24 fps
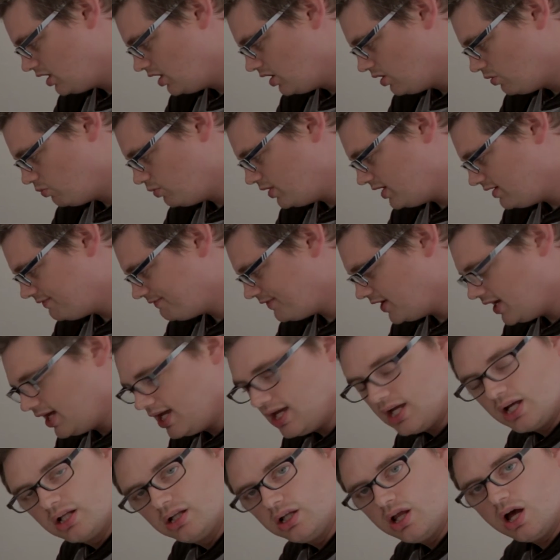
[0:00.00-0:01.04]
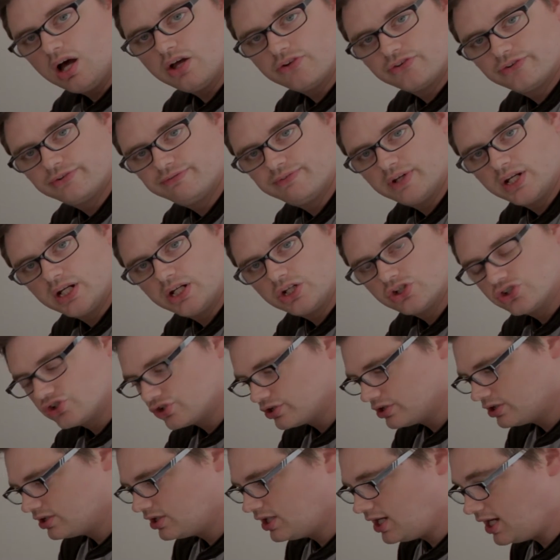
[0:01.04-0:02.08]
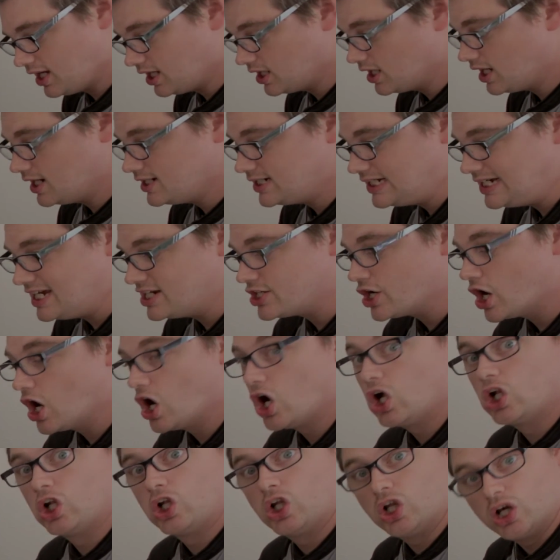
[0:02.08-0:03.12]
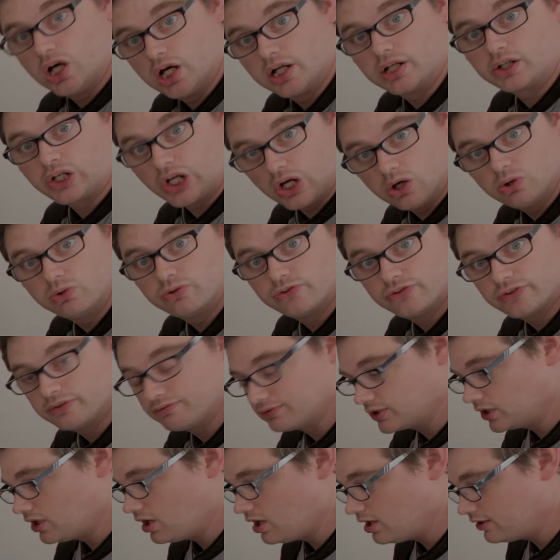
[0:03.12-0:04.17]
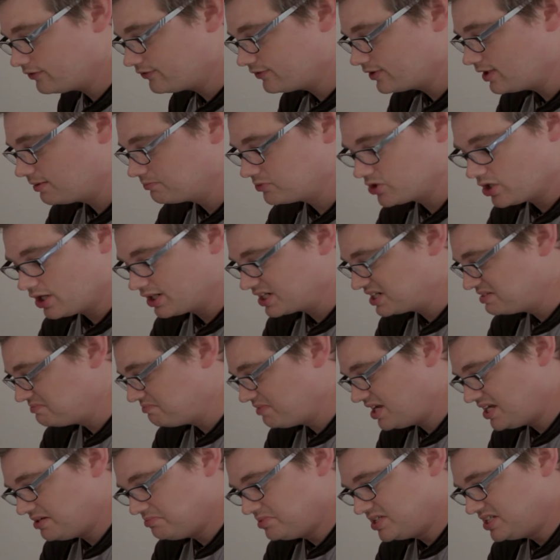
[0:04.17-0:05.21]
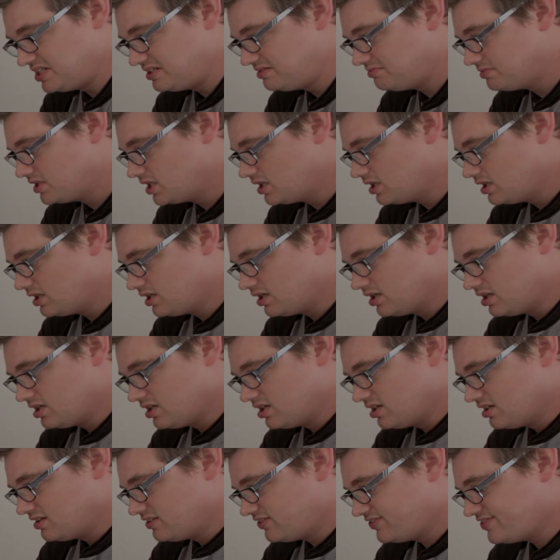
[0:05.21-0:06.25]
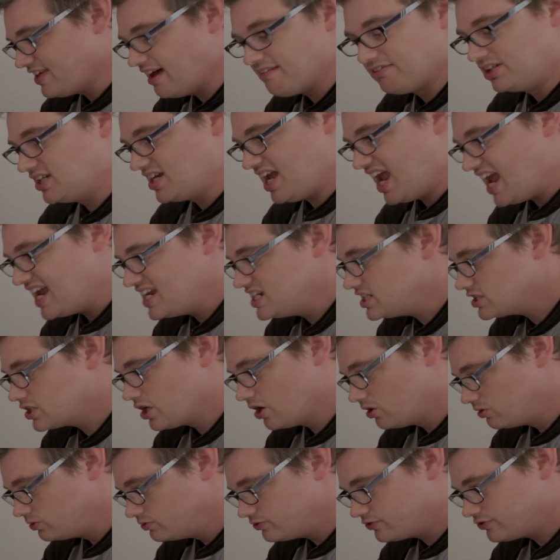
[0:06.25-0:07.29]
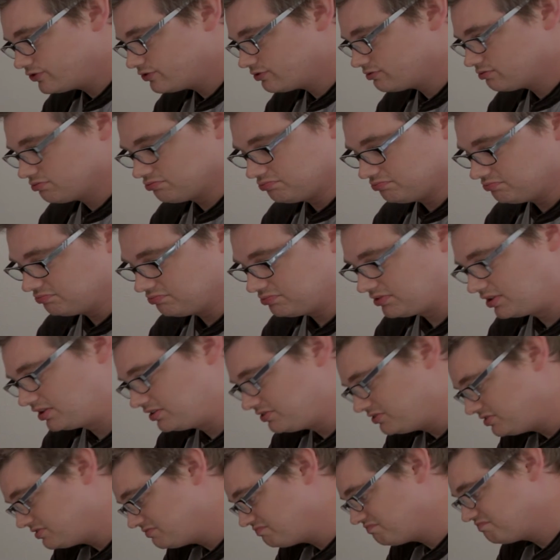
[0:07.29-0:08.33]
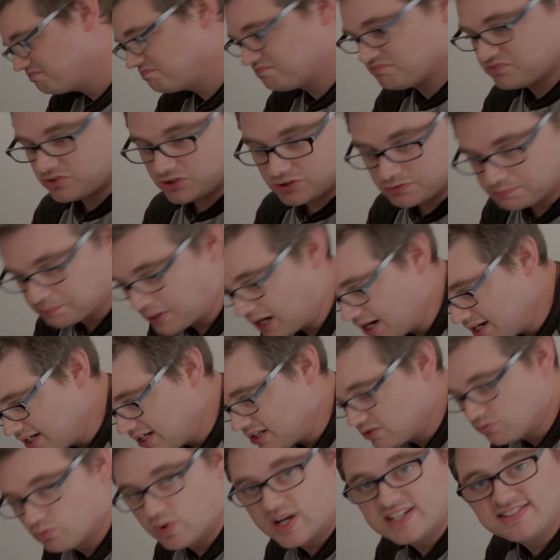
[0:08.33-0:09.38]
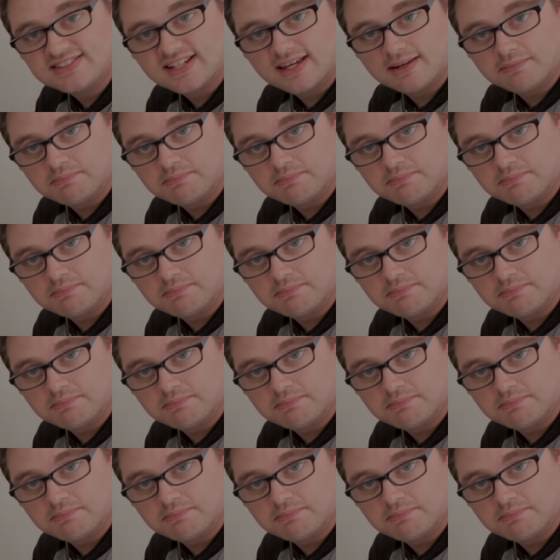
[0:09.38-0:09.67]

with a gloss finish. And I did a lot of coats of gloss. I'm talking maybe 7, 8 coats. Spray it, wait 10